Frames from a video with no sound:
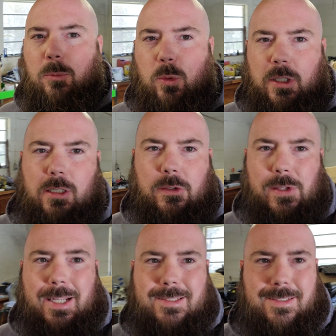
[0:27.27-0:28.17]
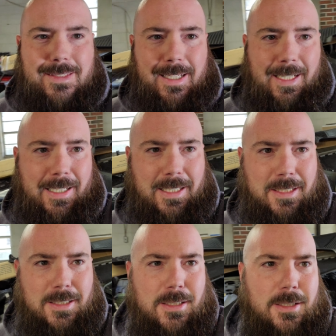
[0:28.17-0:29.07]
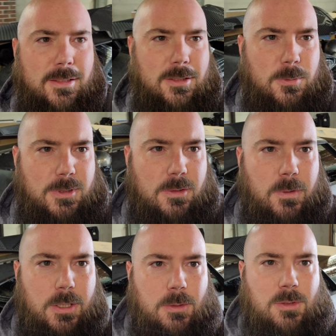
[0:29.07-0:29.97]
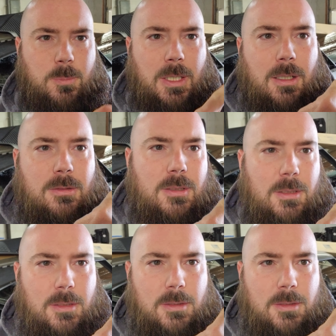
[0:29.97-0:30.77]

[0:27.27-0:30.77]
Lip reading: I'm working on that today. That's what this video is about.